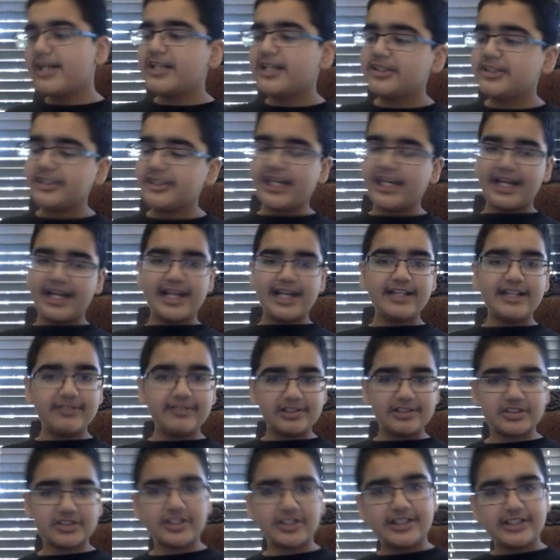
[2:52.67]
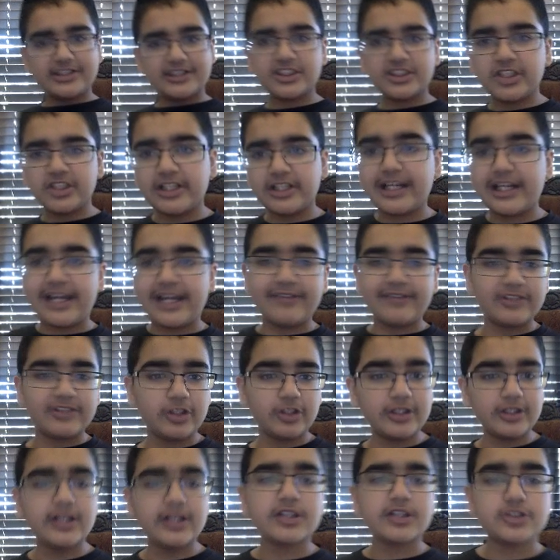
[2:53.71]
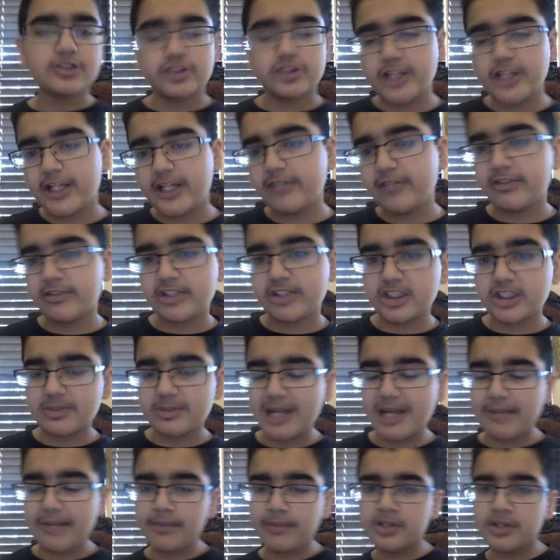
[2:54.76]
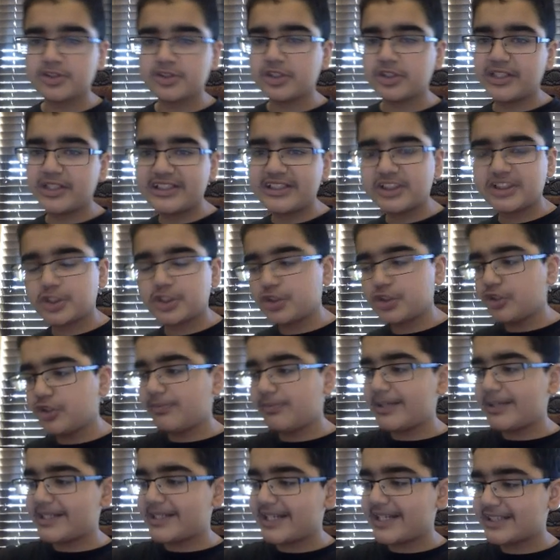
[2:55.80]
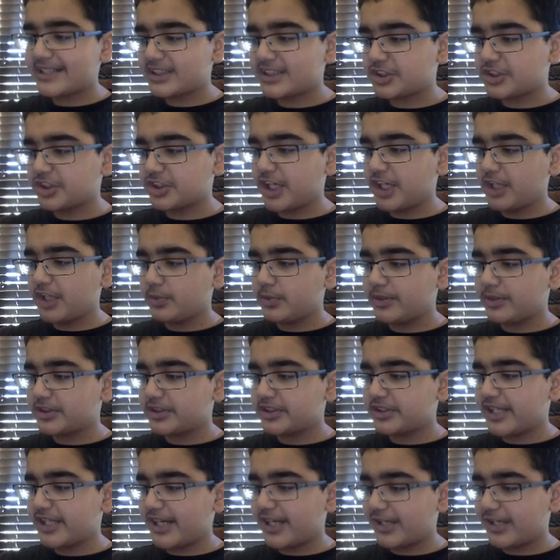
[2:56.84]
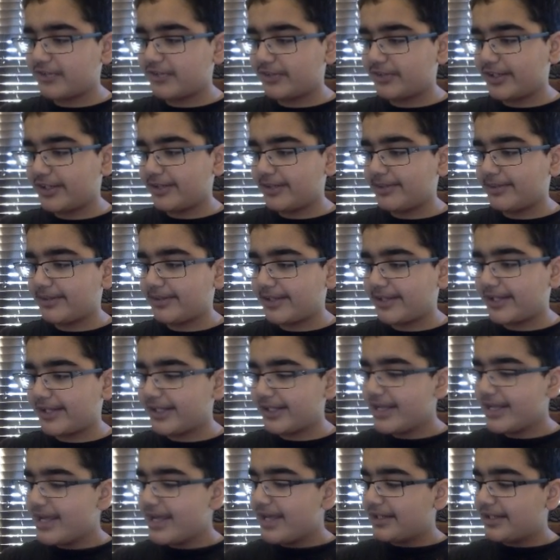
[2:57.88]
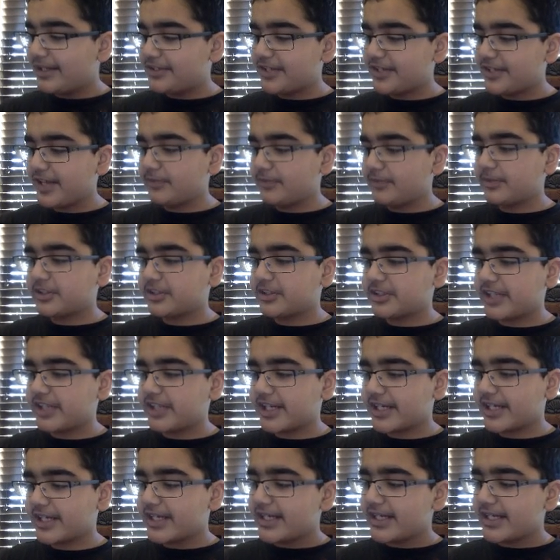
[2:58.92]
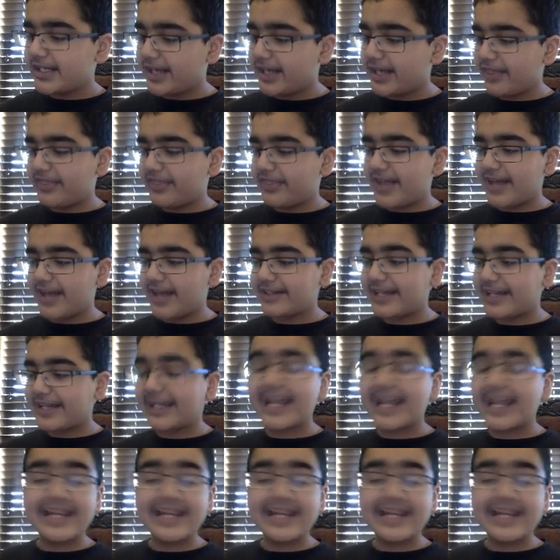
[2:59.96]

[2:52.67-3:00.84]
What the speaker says: So yeah, anyway, so it's good. I have a good understanding with this bad boy. So these are 2 of my decks: the giant witch deck, I don't care about that, the giant witch deck, and that deck.